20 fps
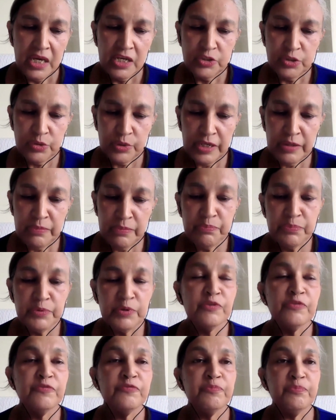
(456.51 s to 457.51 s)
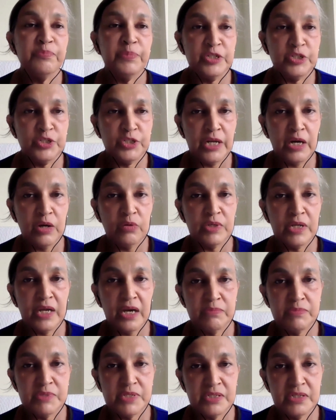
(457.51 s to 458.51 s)
to improve patient
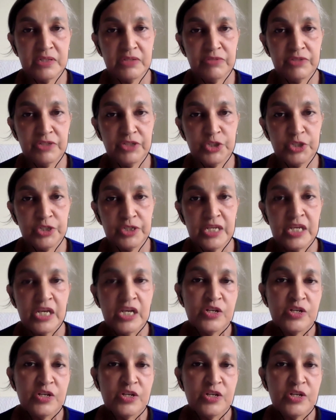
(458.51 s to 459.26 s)
outcomes in the region.